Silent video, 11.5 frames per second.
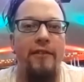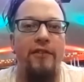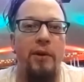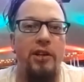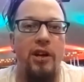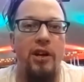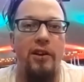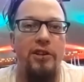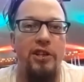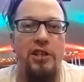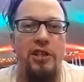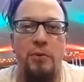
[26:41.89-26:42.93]
from each other
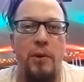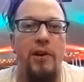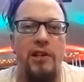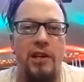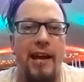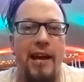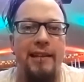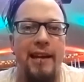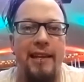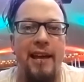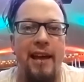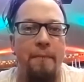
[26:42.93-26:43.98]
just because we were connected at
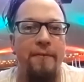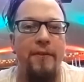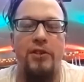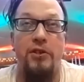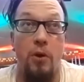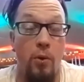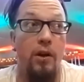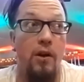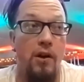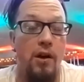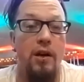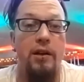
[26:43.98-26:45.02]
the hip for so long.